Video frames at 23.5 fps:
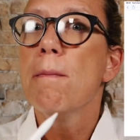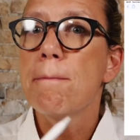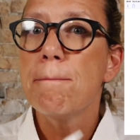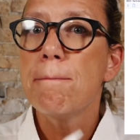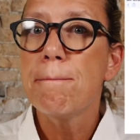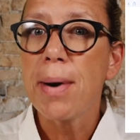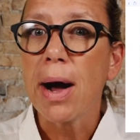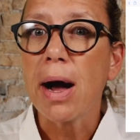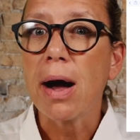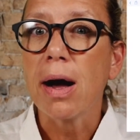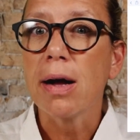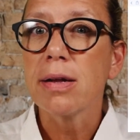
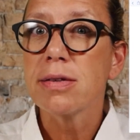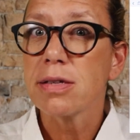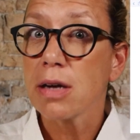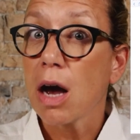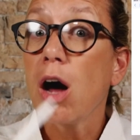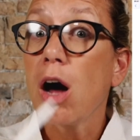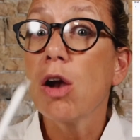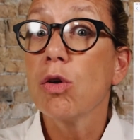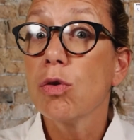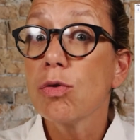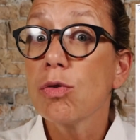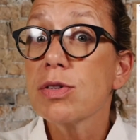But
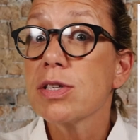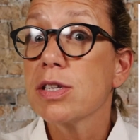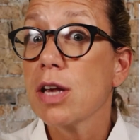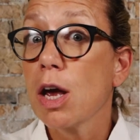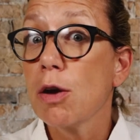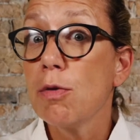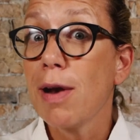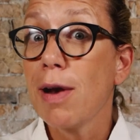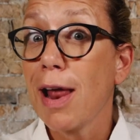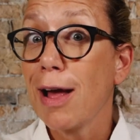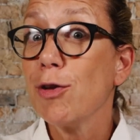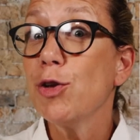I'll also
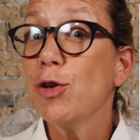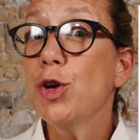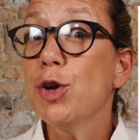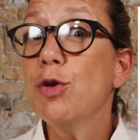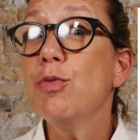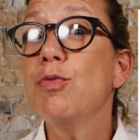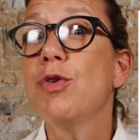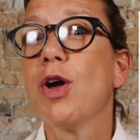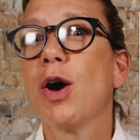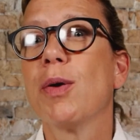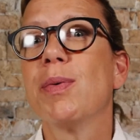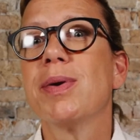let you
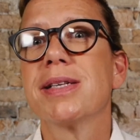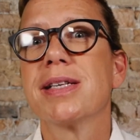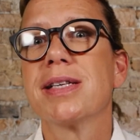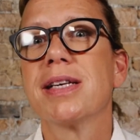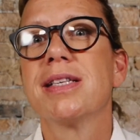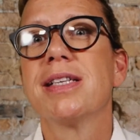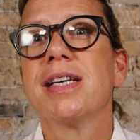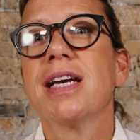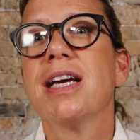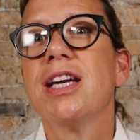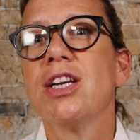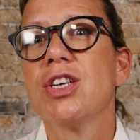know as a
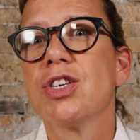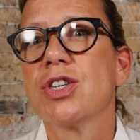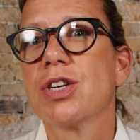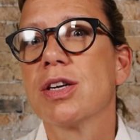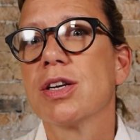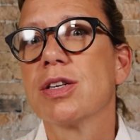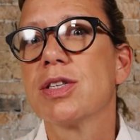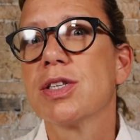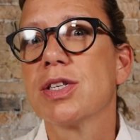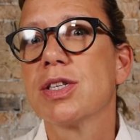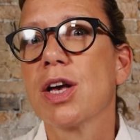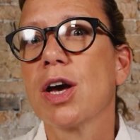teacher.
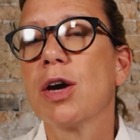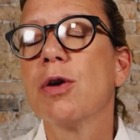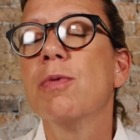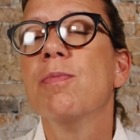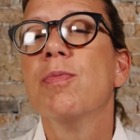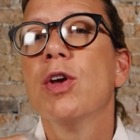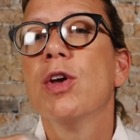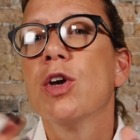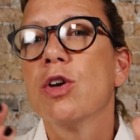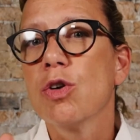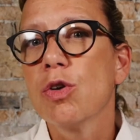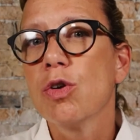So
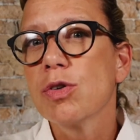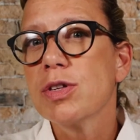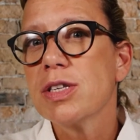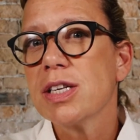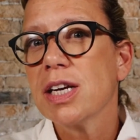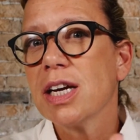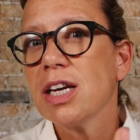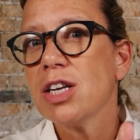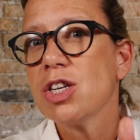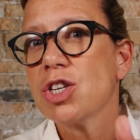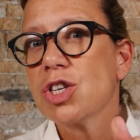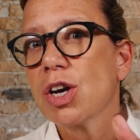your
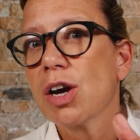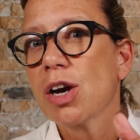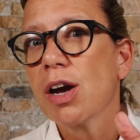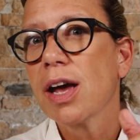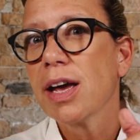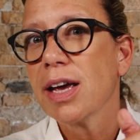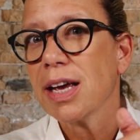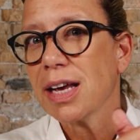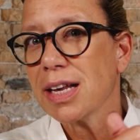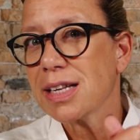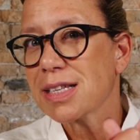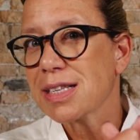teacher
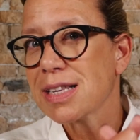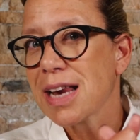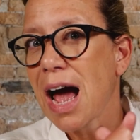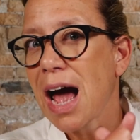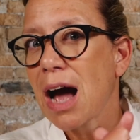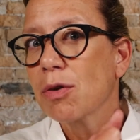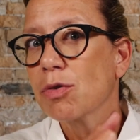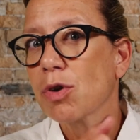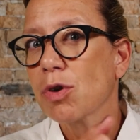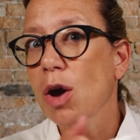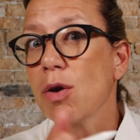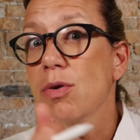is now
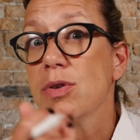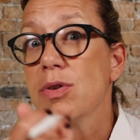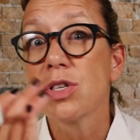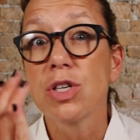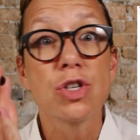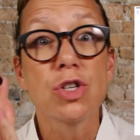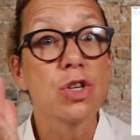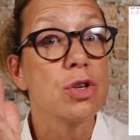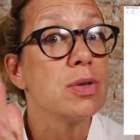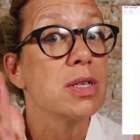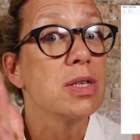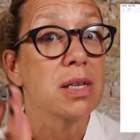going to
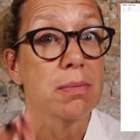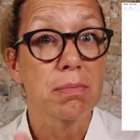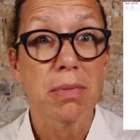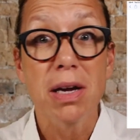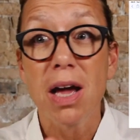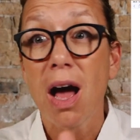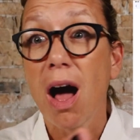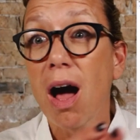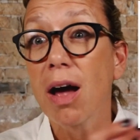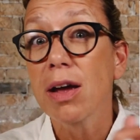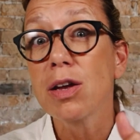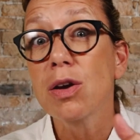do some
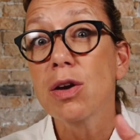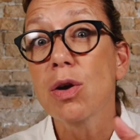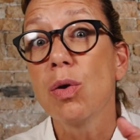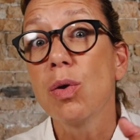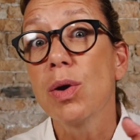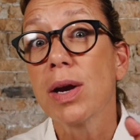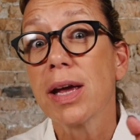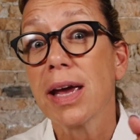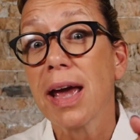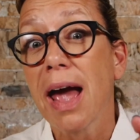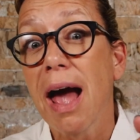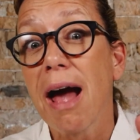kind
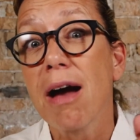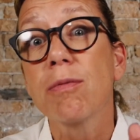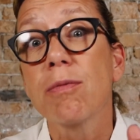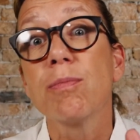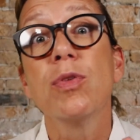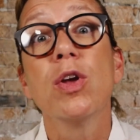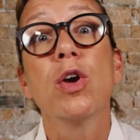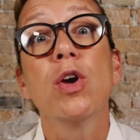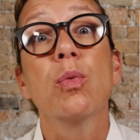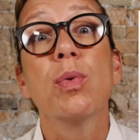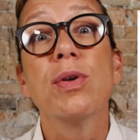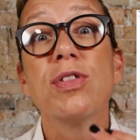calling out
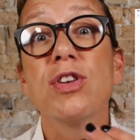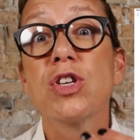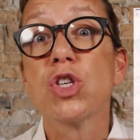with a